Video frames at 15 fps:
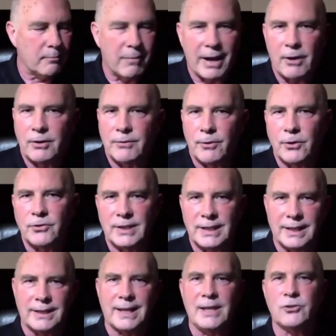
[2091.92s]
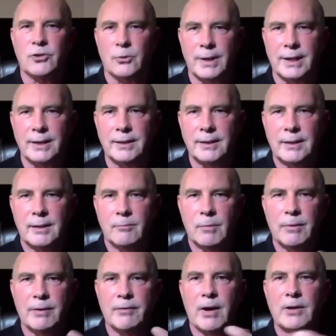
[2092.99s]
biodiversity in nature, right?
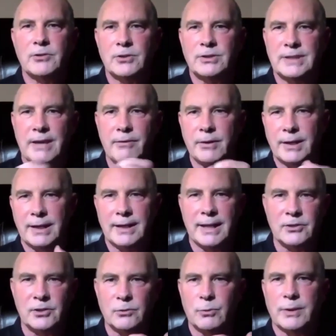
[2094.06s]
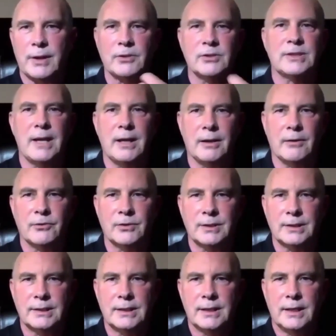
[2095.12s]
but we've also severed the connections with ourselves.
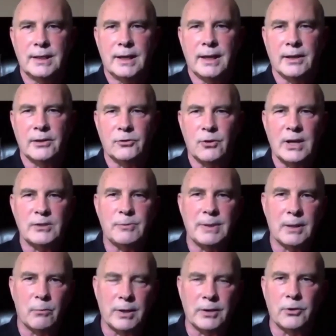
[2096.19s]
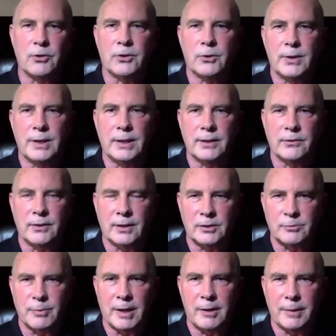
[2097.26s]
And it strikes me that what you're doing is an
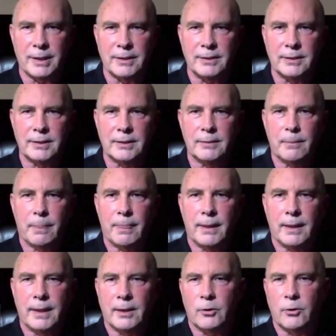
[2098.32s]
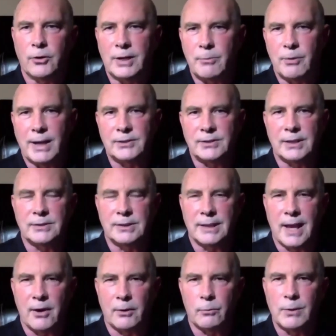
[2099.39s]
experiment and a learning process and
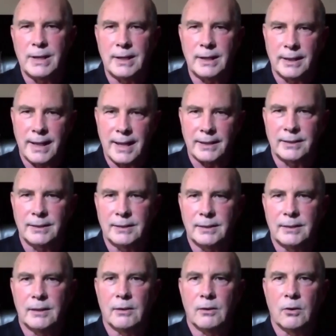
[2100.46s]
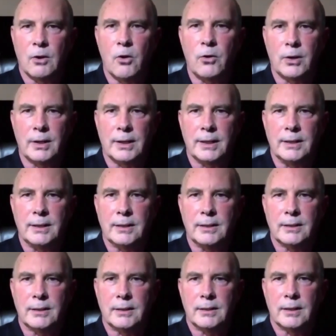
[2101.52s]
how to reconnect locally
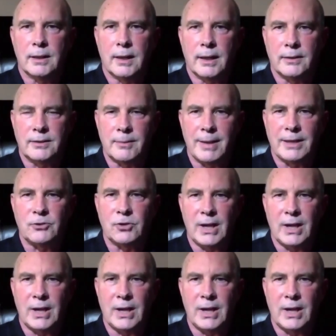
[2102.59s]
to make